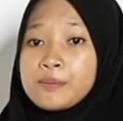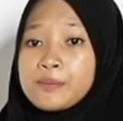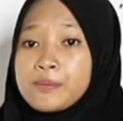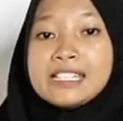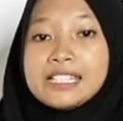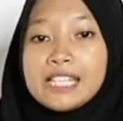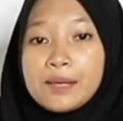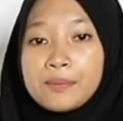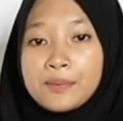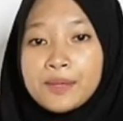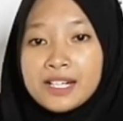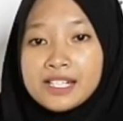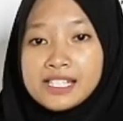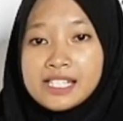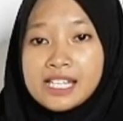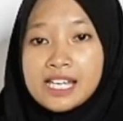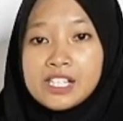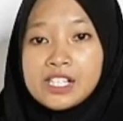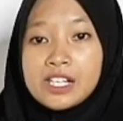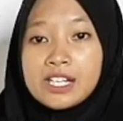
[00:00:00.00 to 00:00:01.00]
In
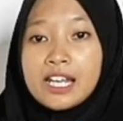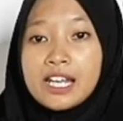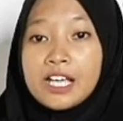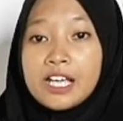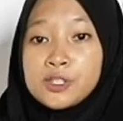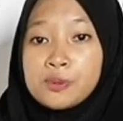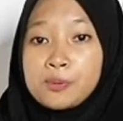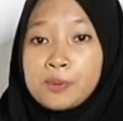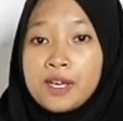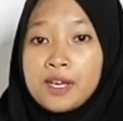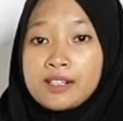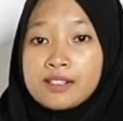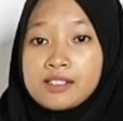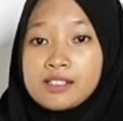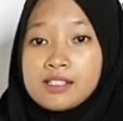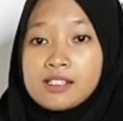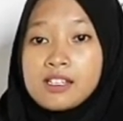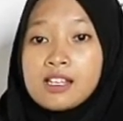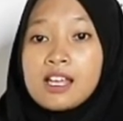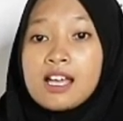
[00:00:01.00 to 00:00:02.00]
depreciation
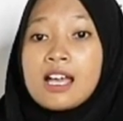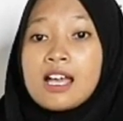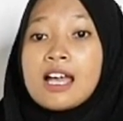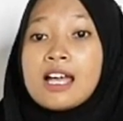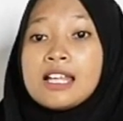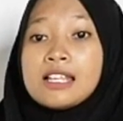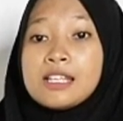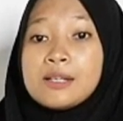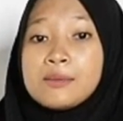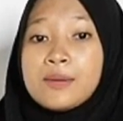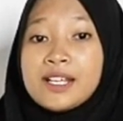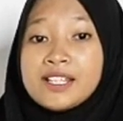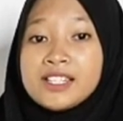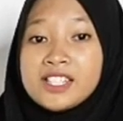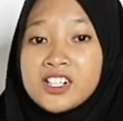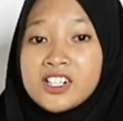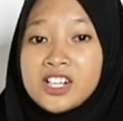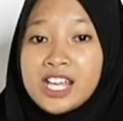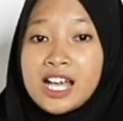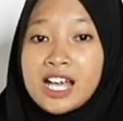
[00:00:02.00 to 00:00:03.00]
expense, the
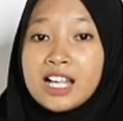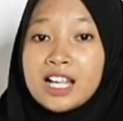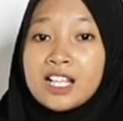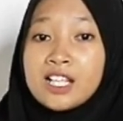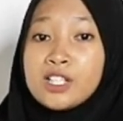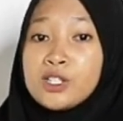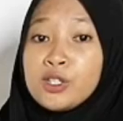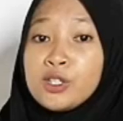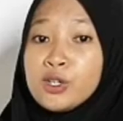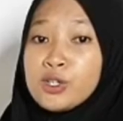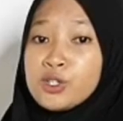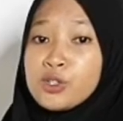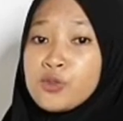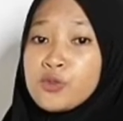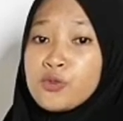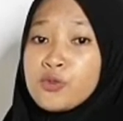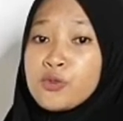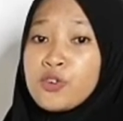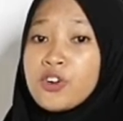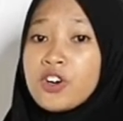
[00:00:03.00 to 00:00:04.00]
material used
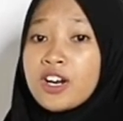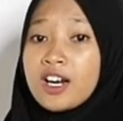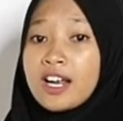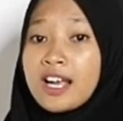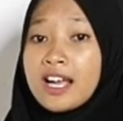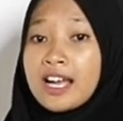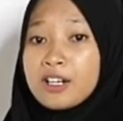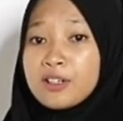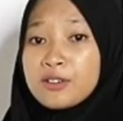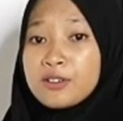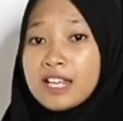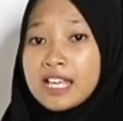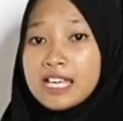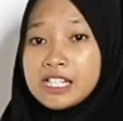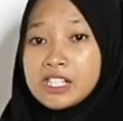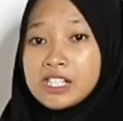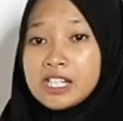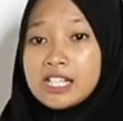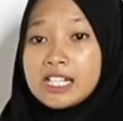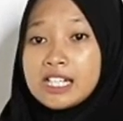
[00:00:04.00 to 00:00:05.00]
for
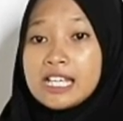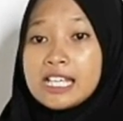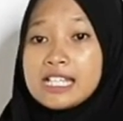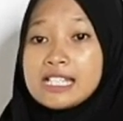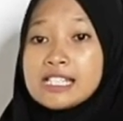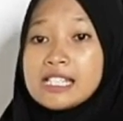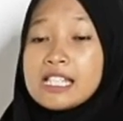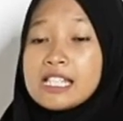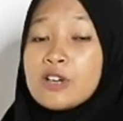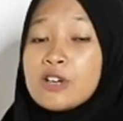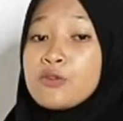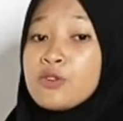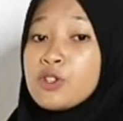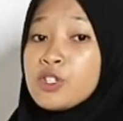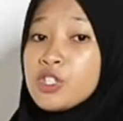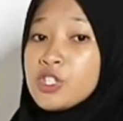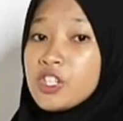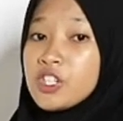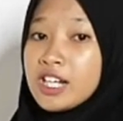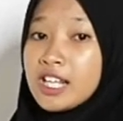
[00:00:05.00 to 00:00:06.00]
calculation is the
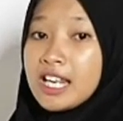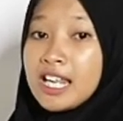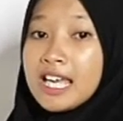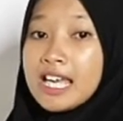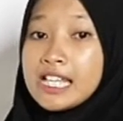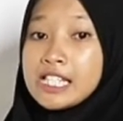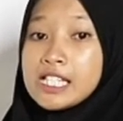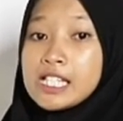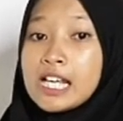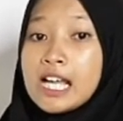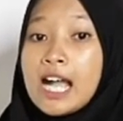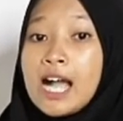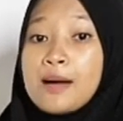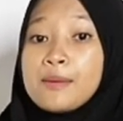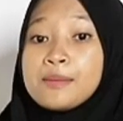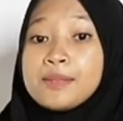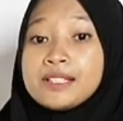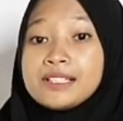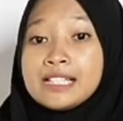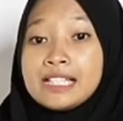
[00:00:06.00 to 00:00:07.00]
functional age,
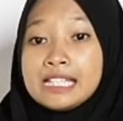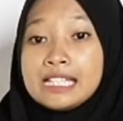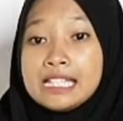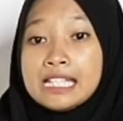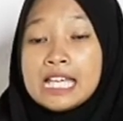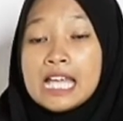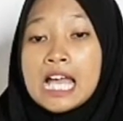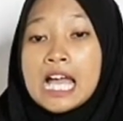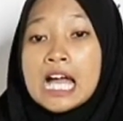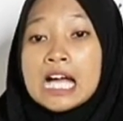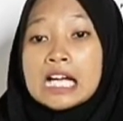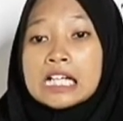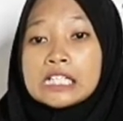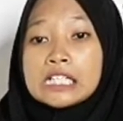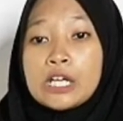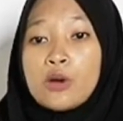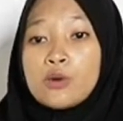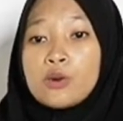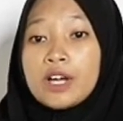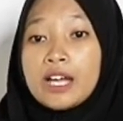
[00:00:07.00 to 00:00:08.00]
commonly
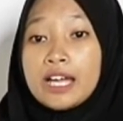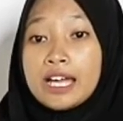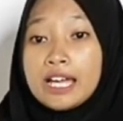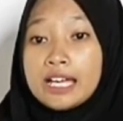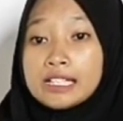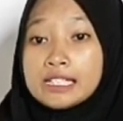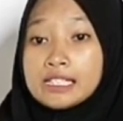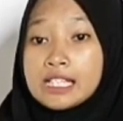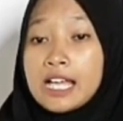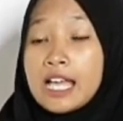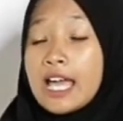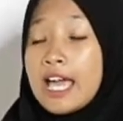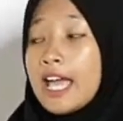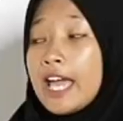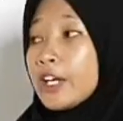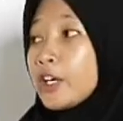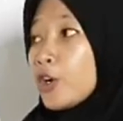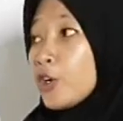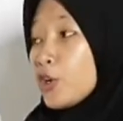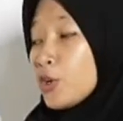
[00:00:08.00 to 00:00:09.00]
known as
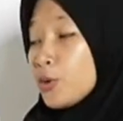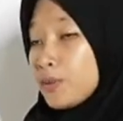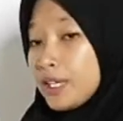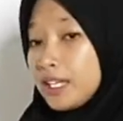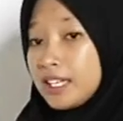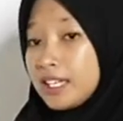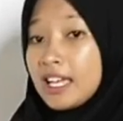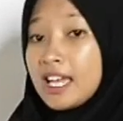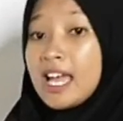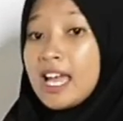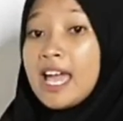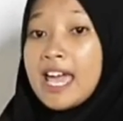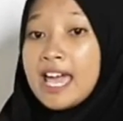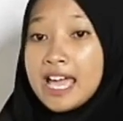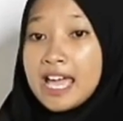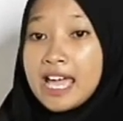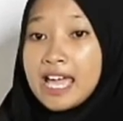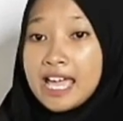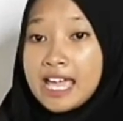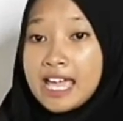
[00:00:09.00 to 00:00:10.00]
economic
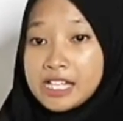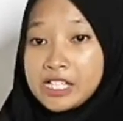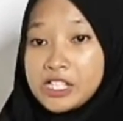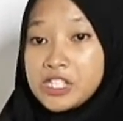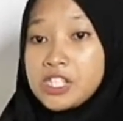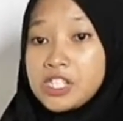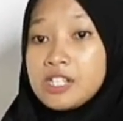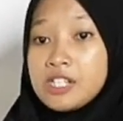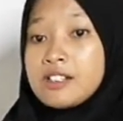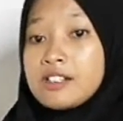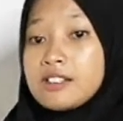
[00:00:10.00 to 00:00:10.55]
age.